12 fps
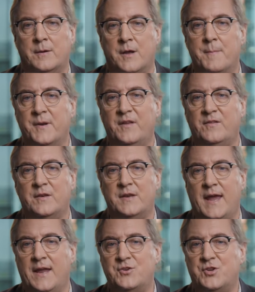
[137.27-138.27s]
Companies
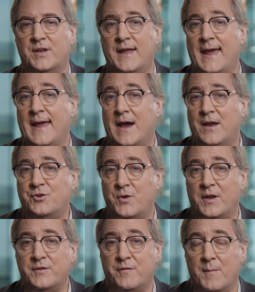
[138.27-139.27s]
engaged in AI
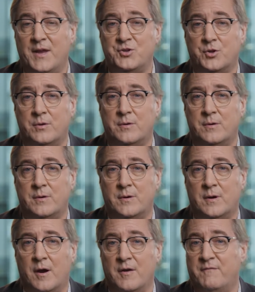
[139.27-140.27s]
transformation
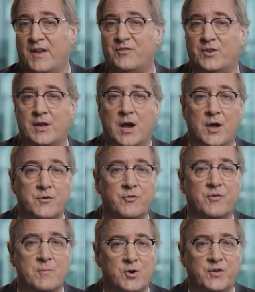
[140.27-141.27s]
are investing
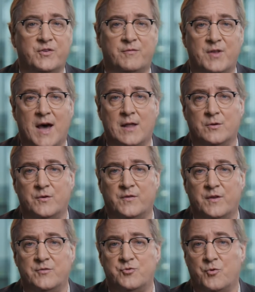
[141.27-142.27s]
hundreds of millions of
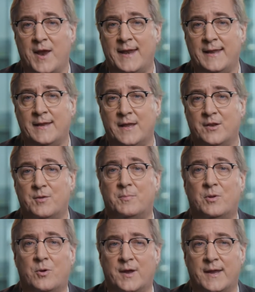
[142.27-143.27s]
dollars in training and
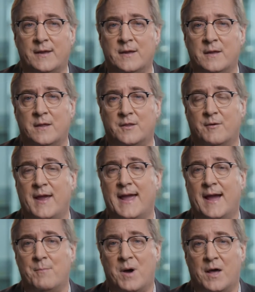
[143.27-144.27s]
deploying their
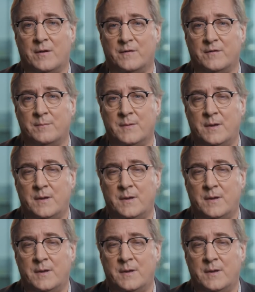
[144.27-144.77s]
AI models.